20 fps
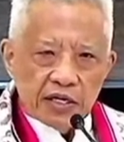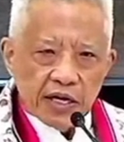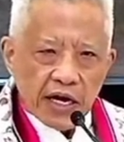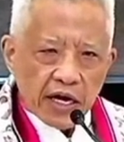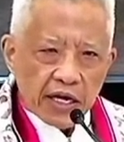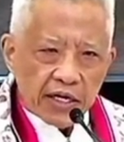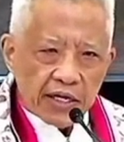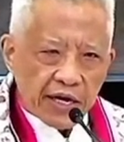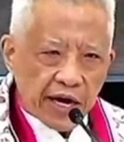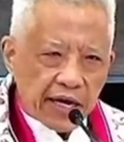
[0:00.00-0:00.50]

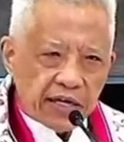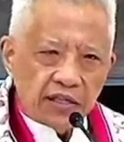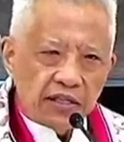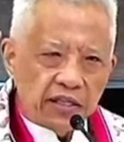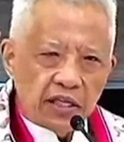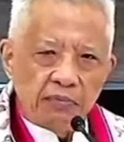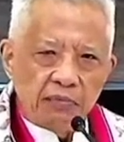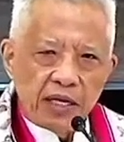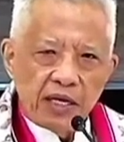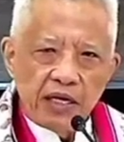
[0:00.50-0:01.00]
na
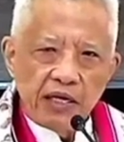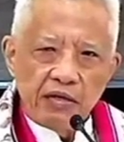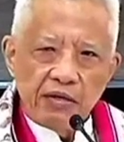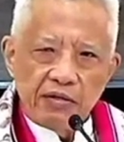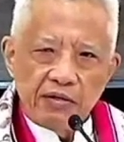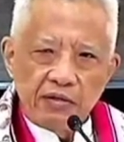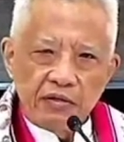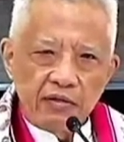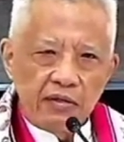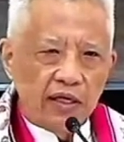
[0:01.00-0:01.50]
90
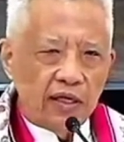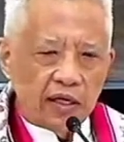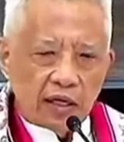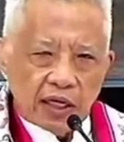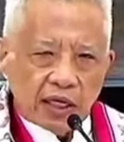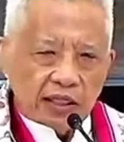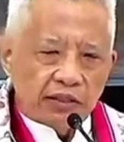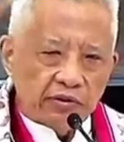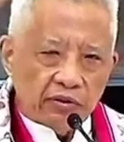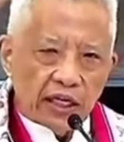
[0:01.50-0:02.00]
million
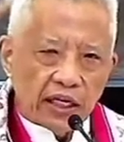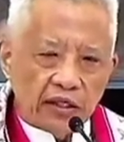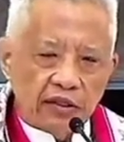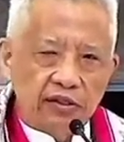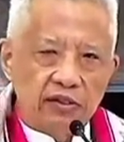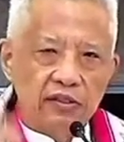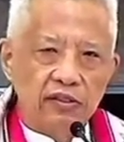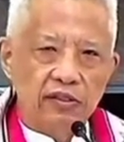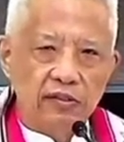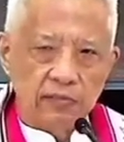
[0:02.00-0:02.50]

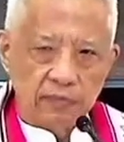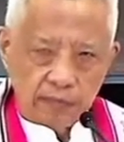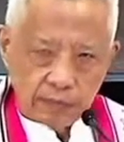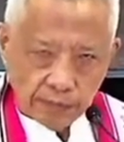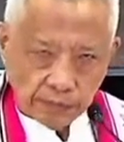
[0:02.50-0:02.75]
Catholics,